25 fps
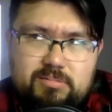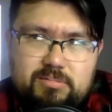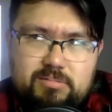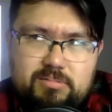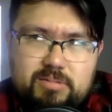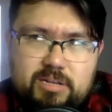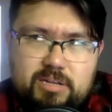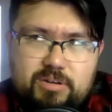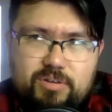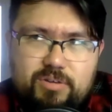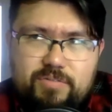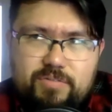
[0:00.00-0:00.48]
i
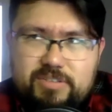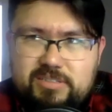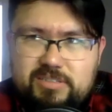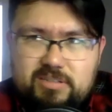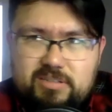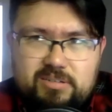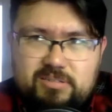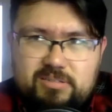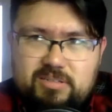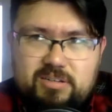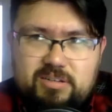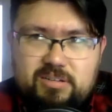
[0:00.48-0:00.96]
don't know if
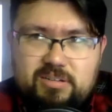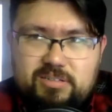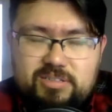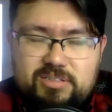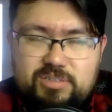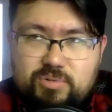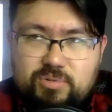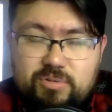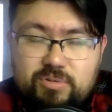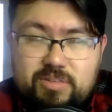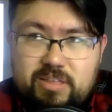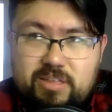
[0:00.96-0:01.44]
there's an
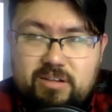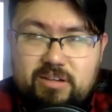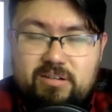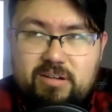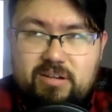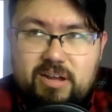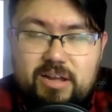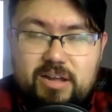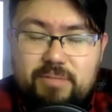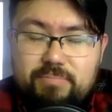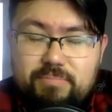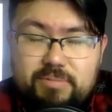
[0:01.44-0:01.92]
underscore there or
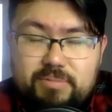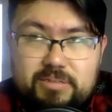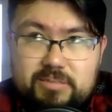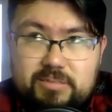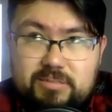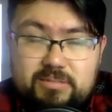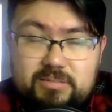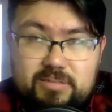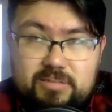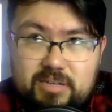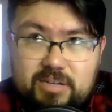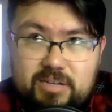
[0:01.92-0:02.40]
not but i know